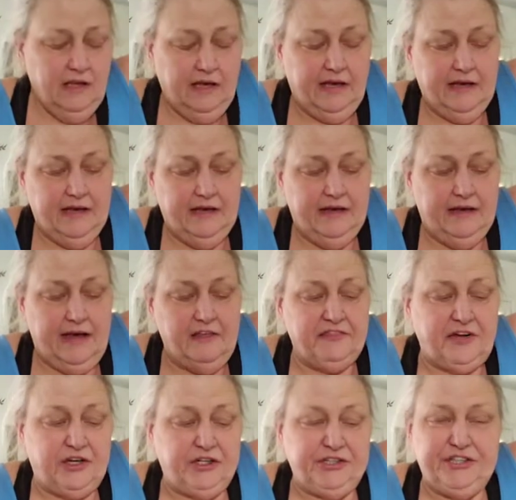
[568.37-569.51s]

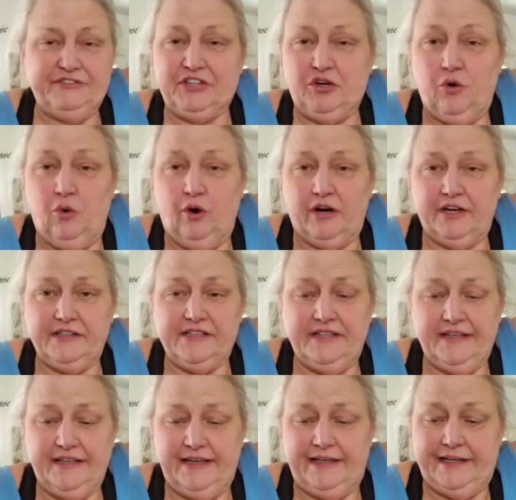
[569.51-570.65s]
1/3 of a quart,
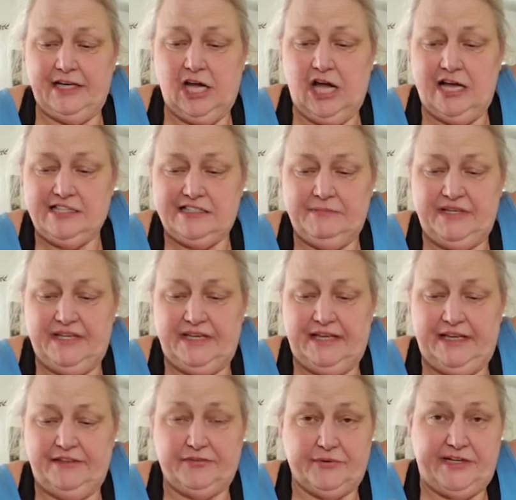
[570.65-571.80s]
and it cost
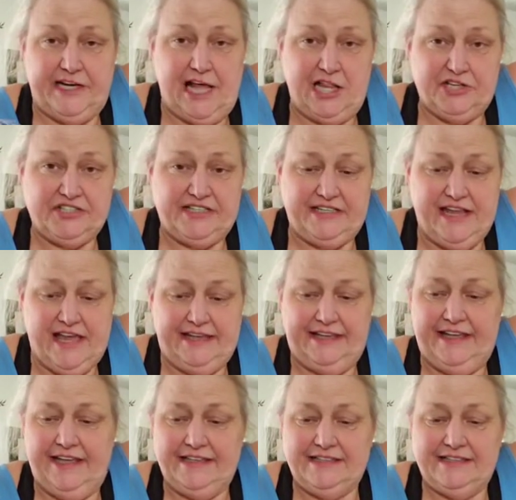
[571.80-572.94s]
me
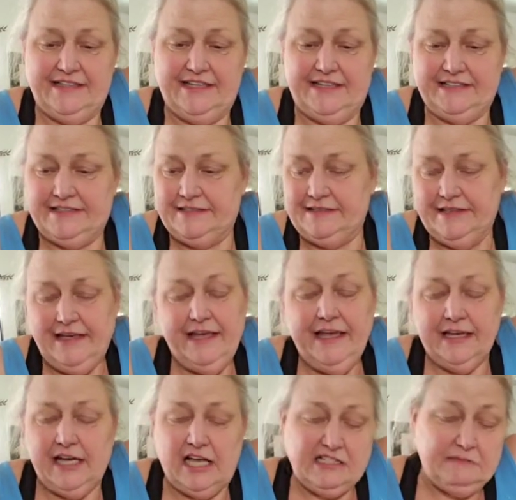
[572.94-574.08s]
$3.98.
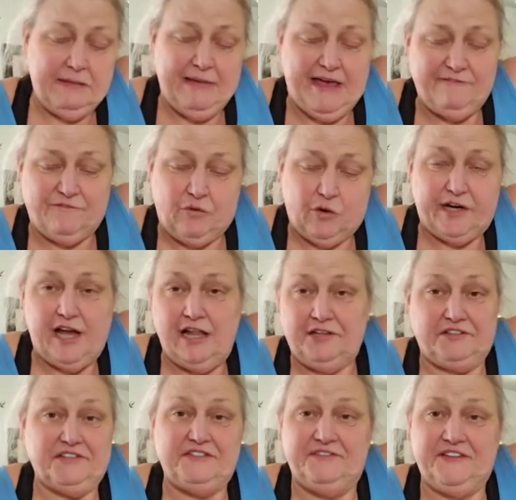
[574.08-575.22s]
It cost me about
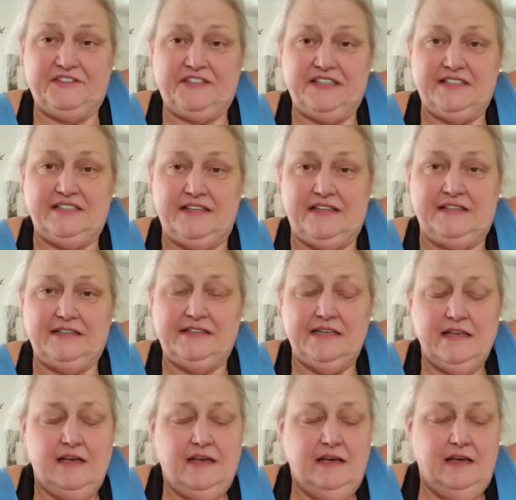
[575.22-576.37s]
$4.50
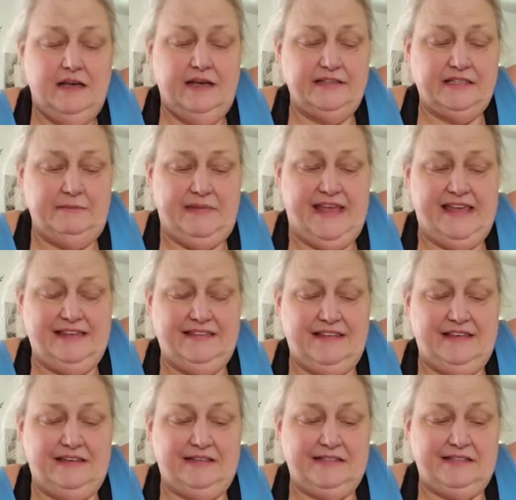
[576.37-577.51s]
to make
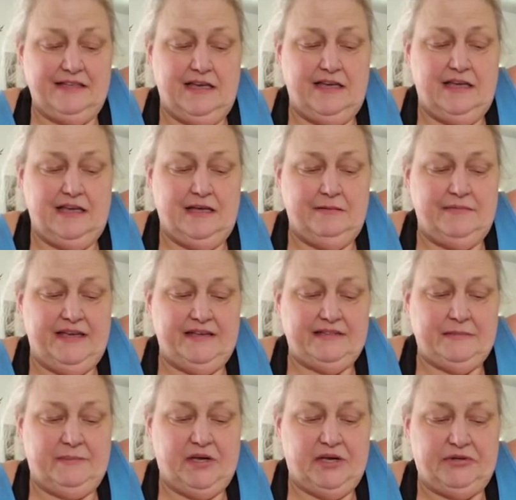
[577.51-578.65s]
this, as
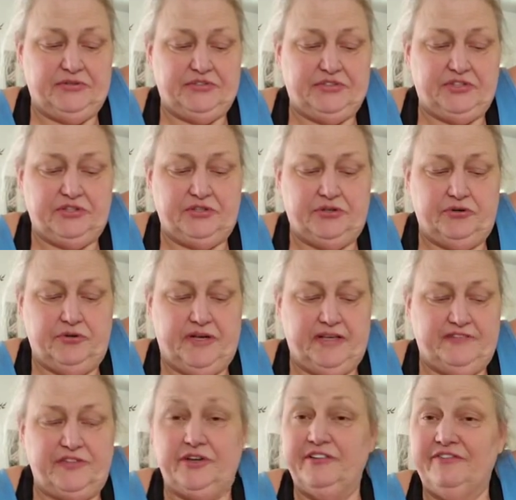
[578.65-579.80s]
opposed to
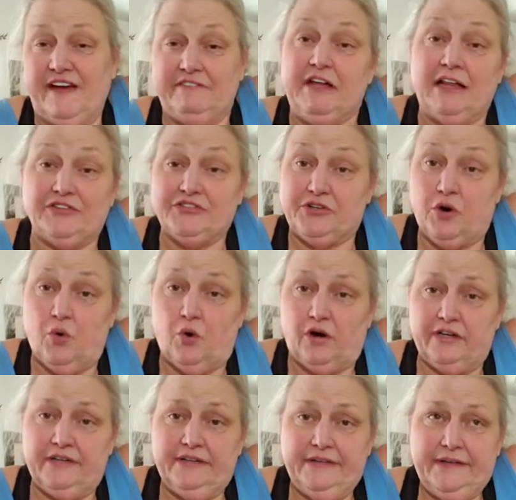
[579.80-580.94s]
$35 a quart.